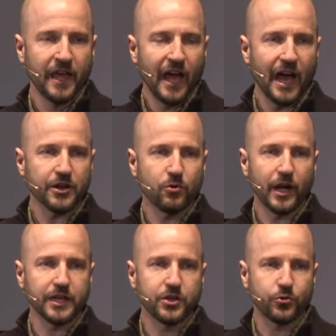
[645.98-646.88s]
How do
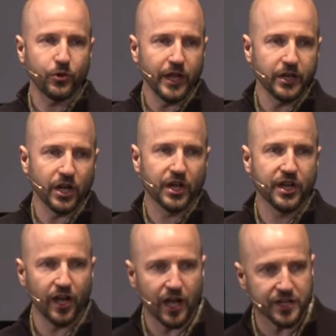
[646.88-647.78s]
I create a
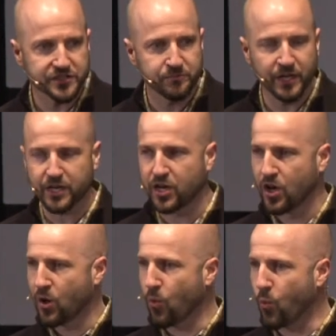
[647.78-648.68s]
cosmic
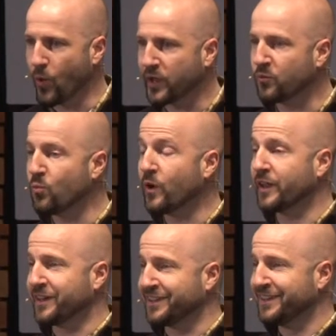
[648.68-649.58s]

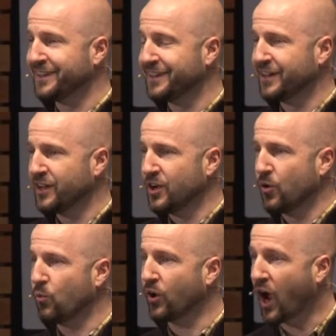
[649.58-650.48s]
win-win
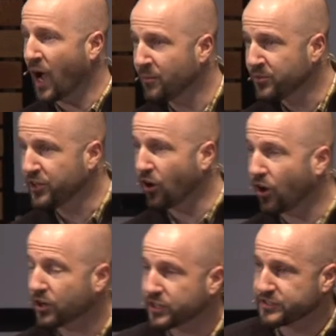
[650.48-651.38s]
where I'm the
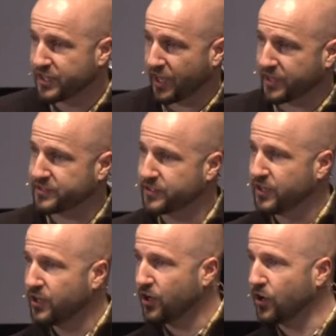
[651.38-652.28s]
architect
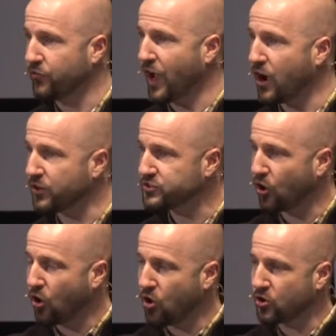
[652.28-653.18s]
of how it's
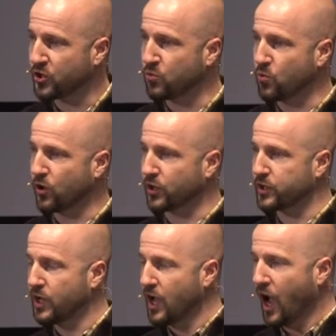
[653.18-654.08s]
all going to
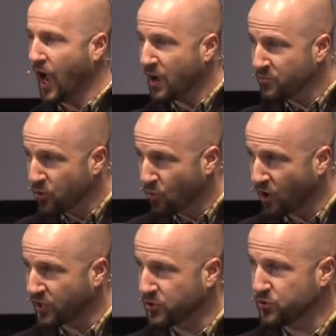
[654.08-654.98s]
work? I'm the
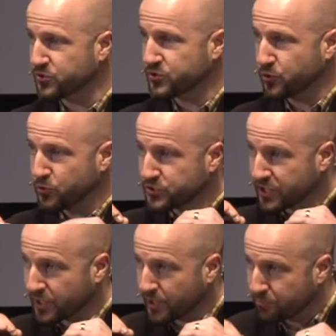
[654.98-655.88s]
one who's
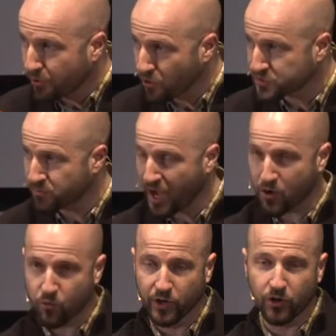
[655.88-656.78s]
going to impose my
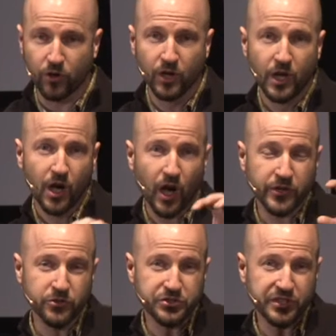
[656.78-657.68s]
will,
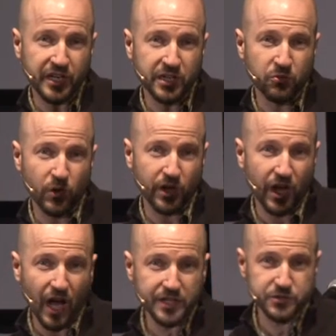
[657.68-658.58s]
understanding what
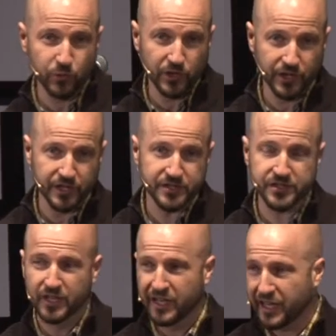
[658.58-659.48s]
God's will
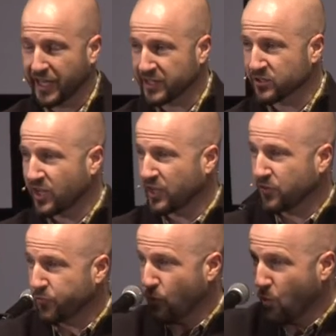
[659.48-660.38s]
is and kind
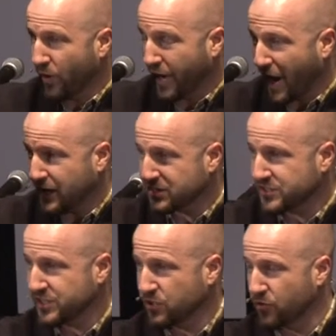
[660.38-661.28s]
of what I
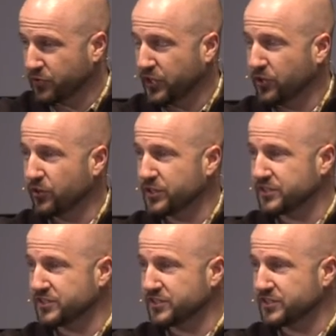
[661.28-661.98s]
see over here that